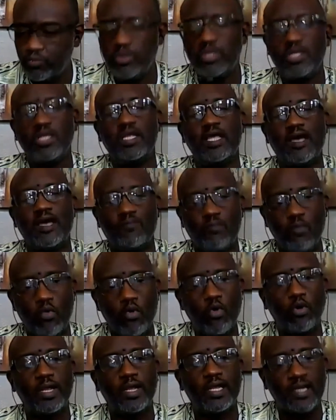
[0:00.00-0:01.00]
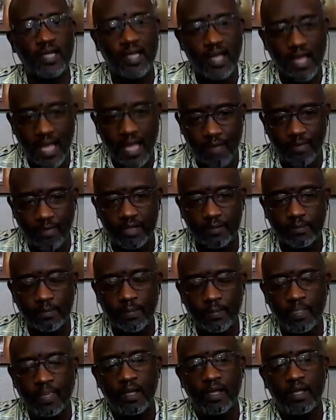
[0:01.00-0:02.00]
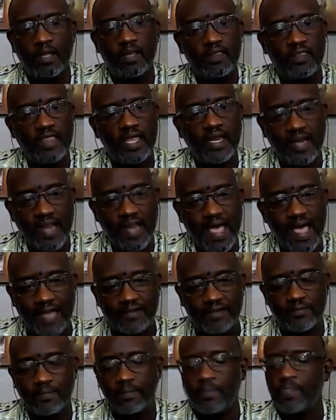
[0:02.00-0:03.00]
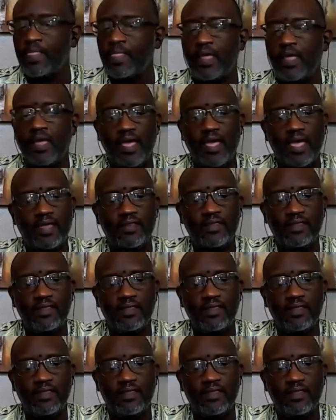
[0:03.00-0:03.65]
We got to put all that aside because we really have more in common